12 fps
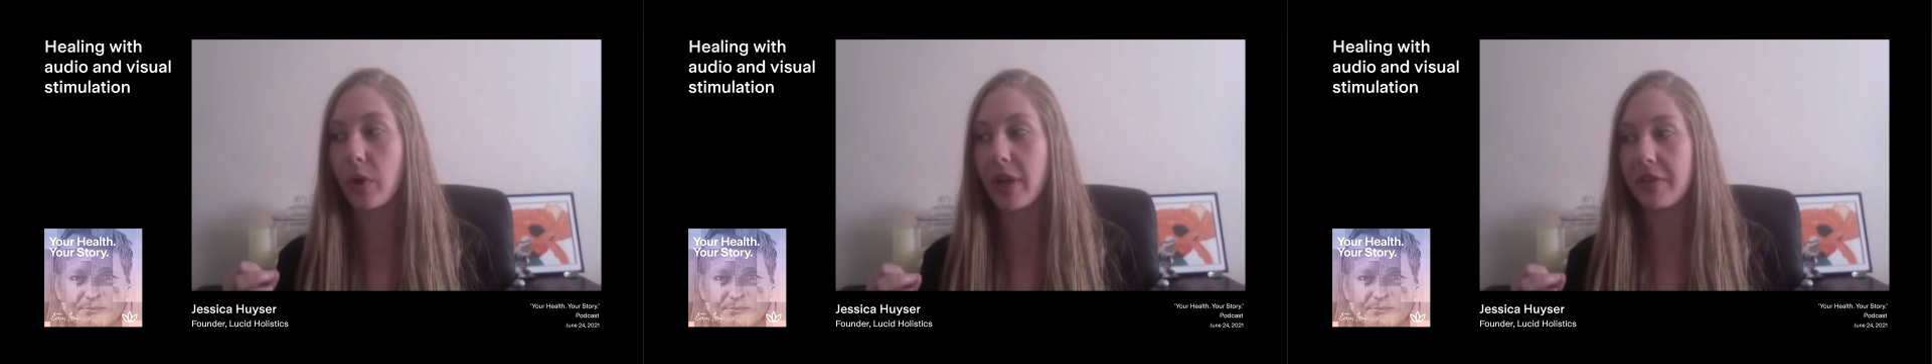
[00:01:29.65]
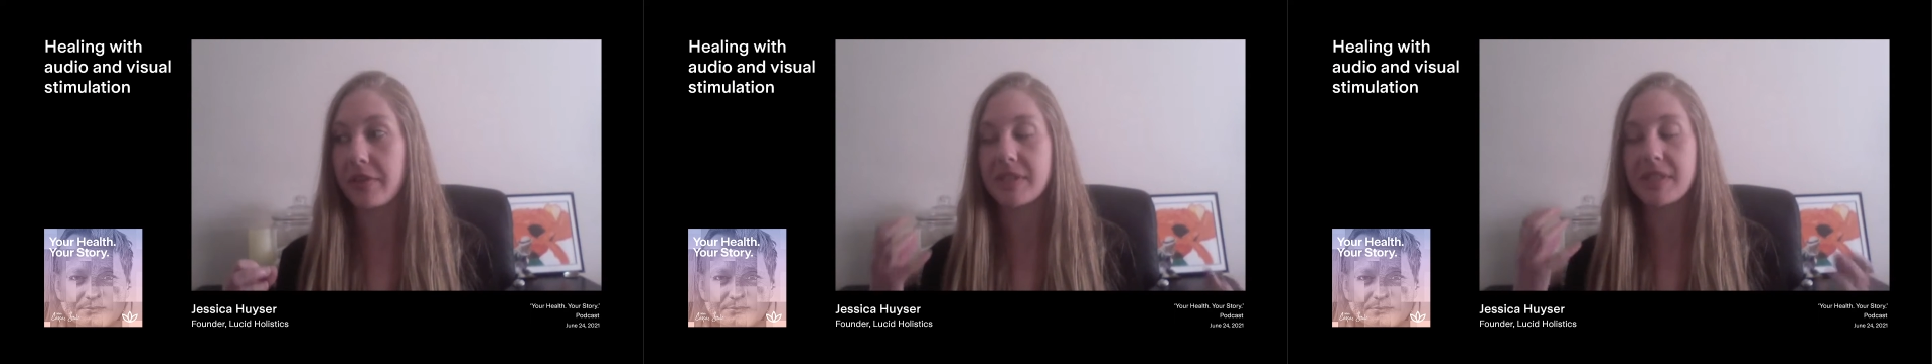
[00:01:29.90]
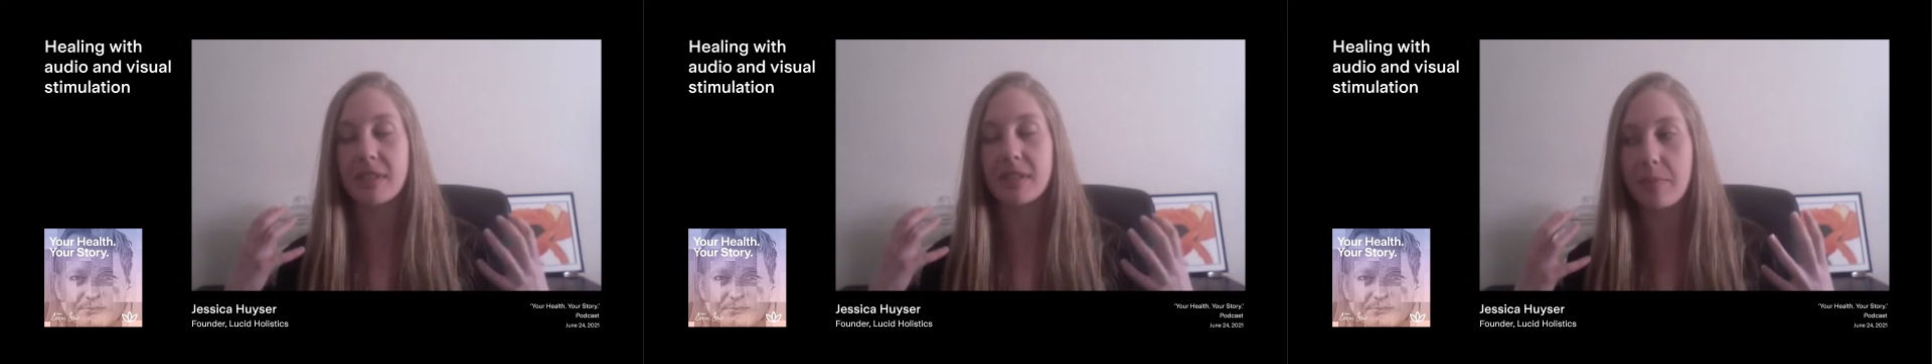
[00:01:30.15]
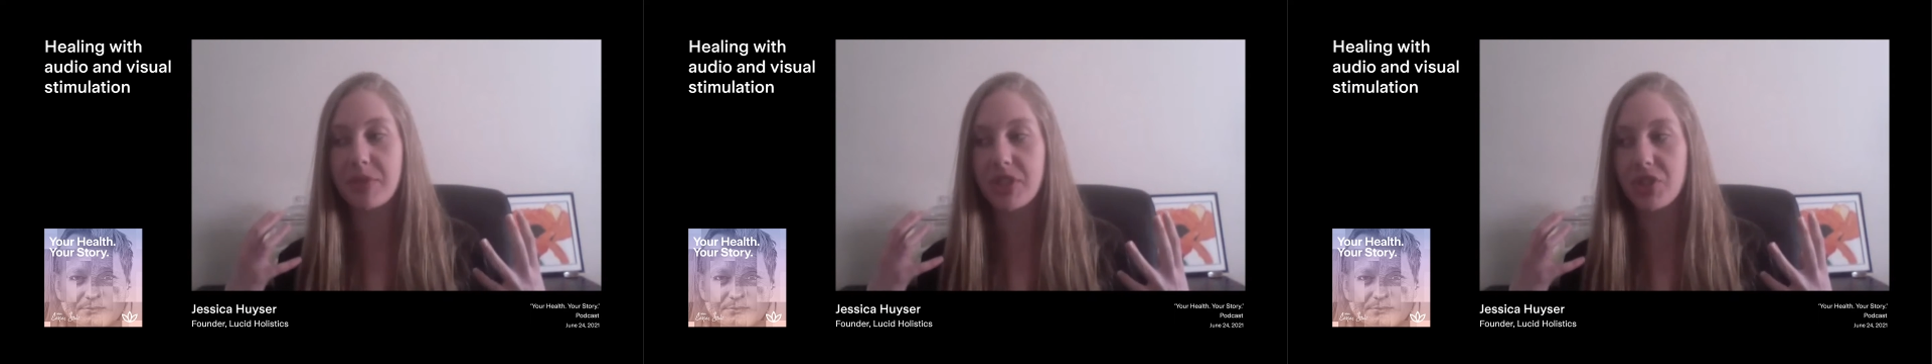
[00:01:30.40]
with
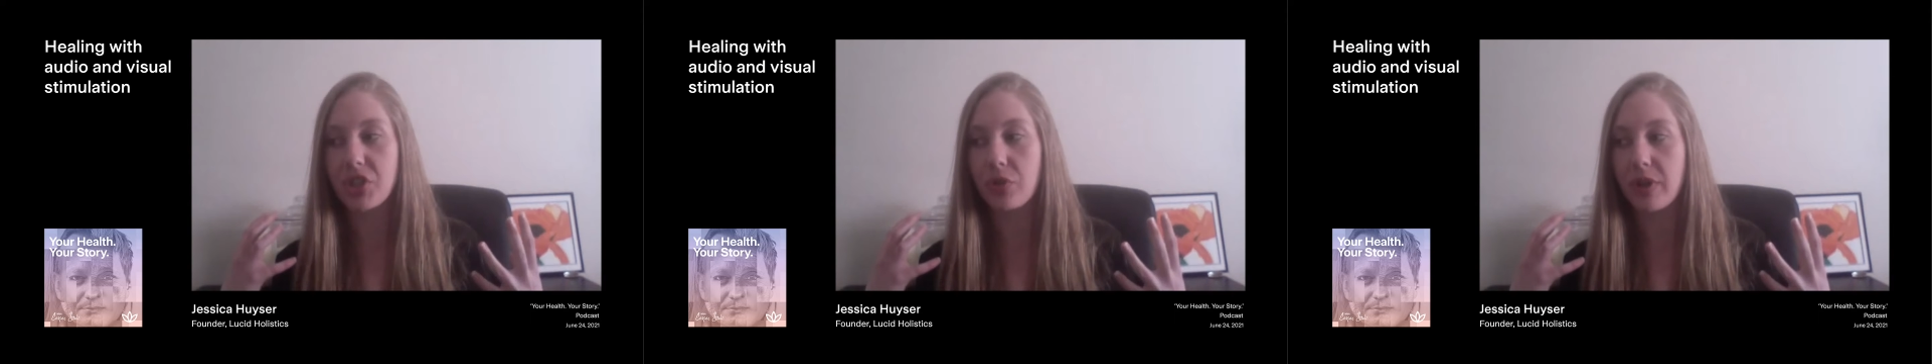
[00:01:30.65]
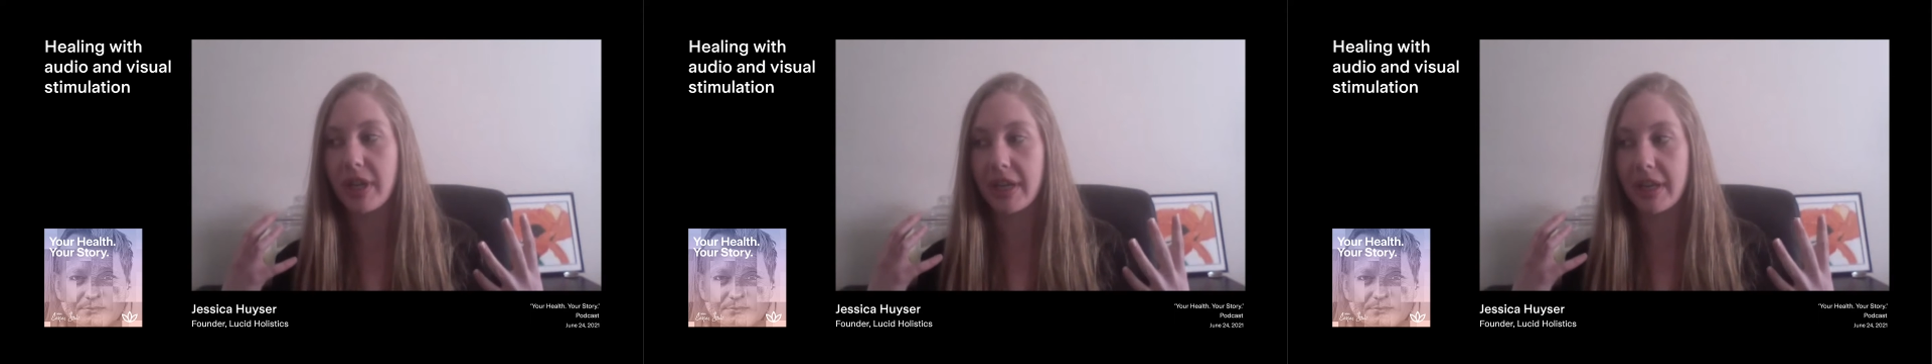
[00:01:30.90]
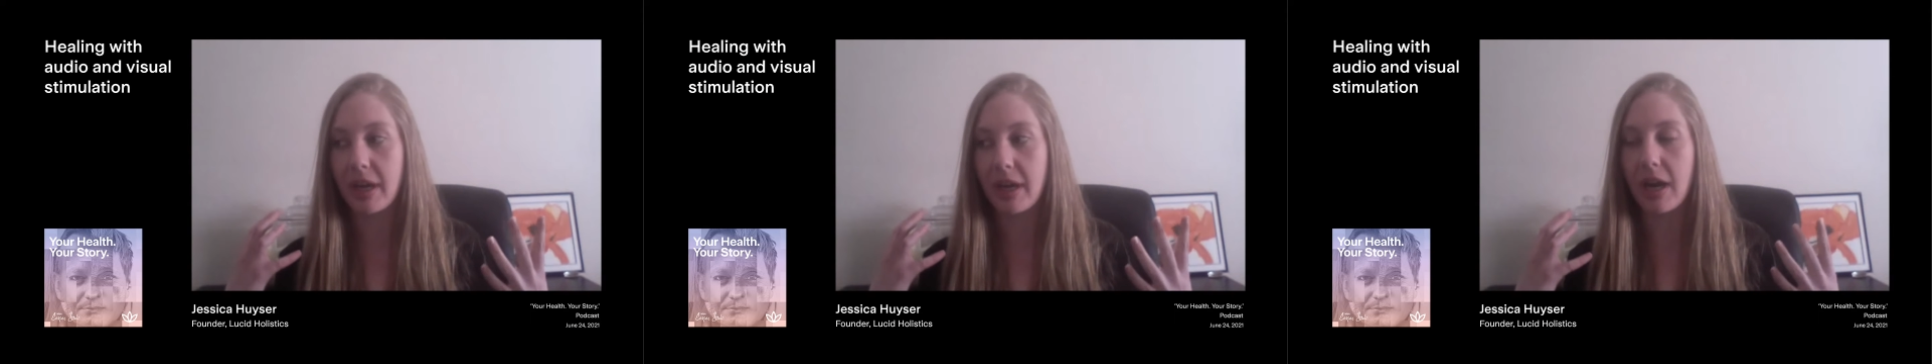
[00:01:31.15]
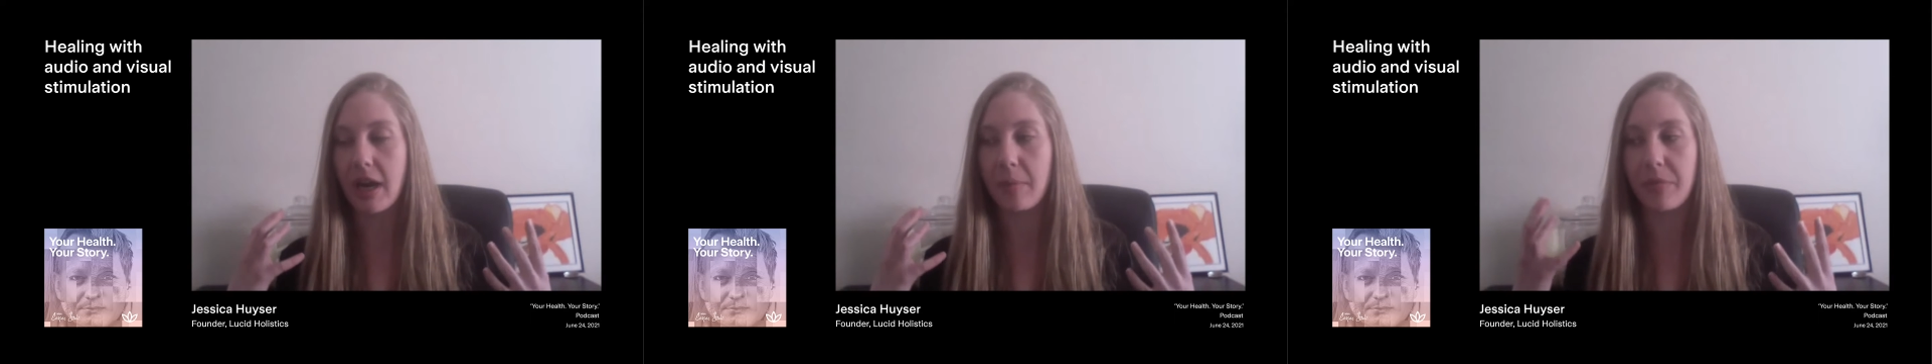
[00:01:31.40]
substituting
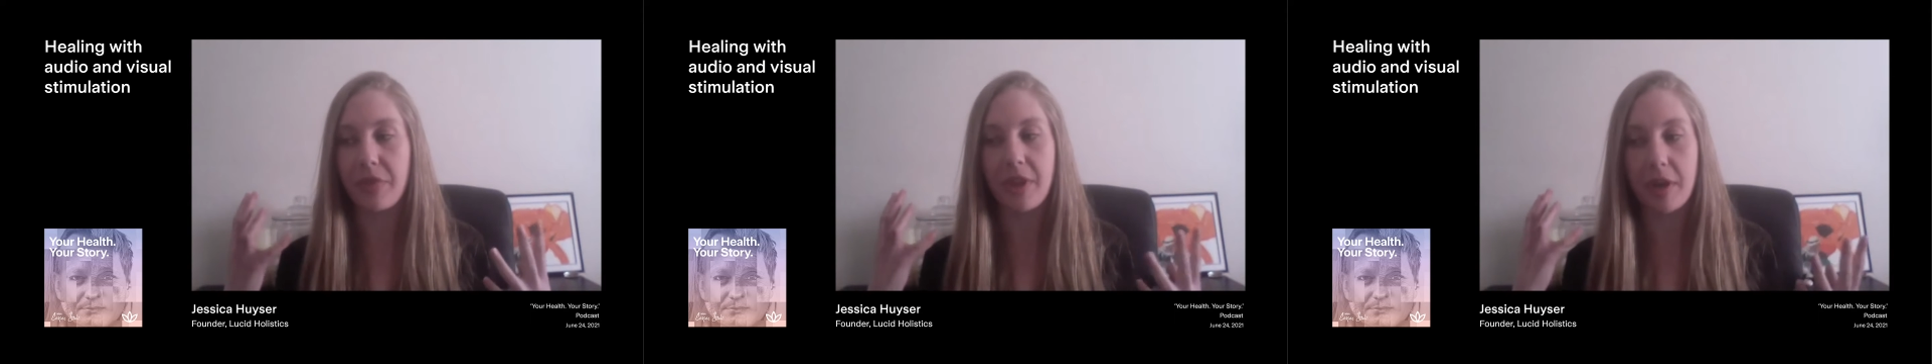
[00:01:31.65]
um,